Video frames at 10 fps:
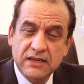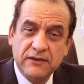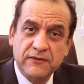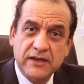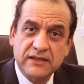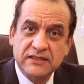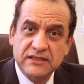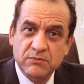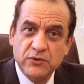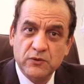they found that it
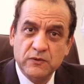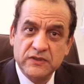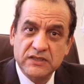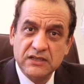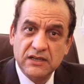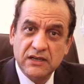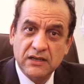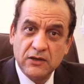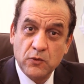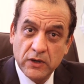improves
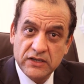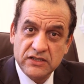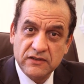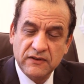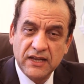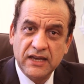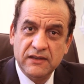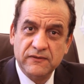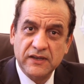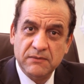uh, quality of
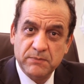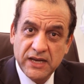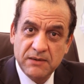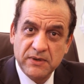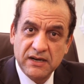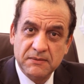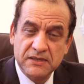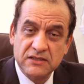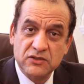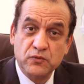life and pain
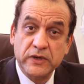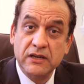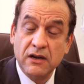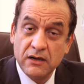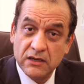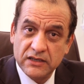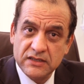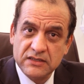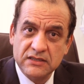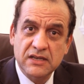parameters
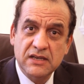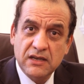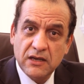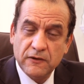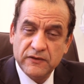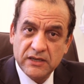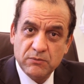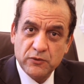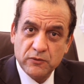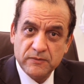regardless of the
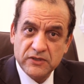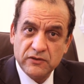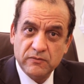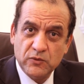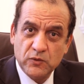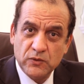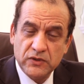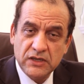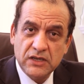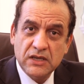improvement of mood.